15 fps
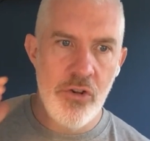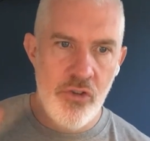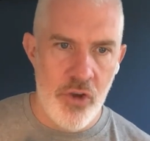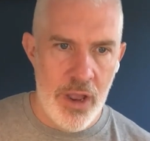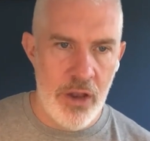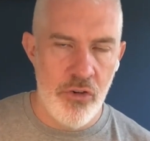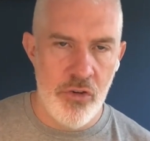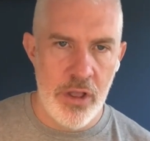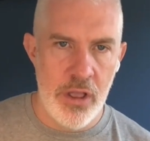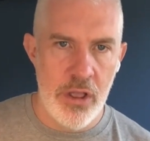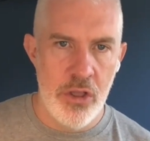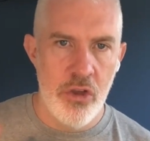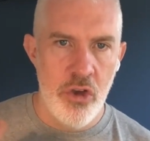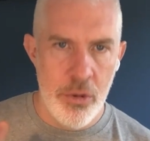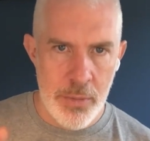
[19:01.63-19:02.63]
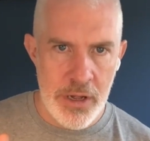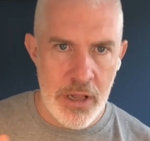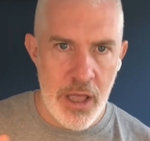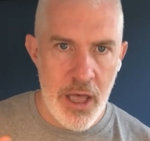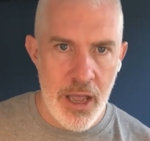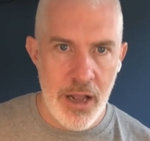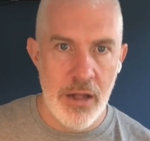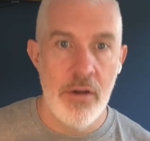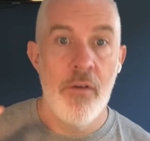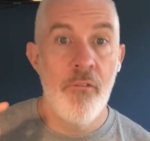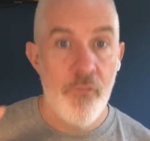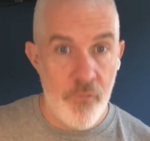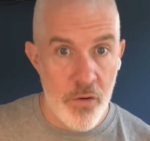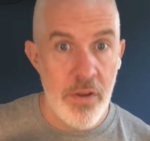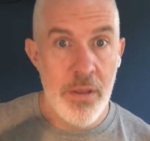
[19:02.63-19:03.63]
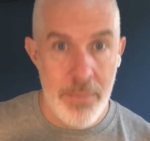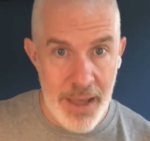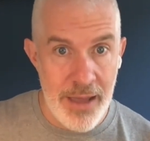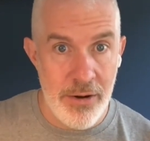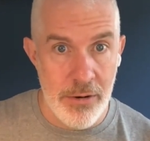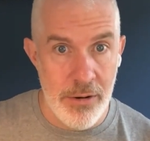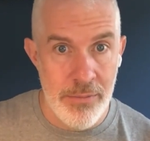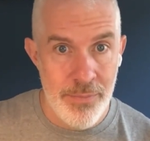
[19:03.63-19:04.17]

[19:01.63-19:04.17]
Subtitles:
changing humankind for the better.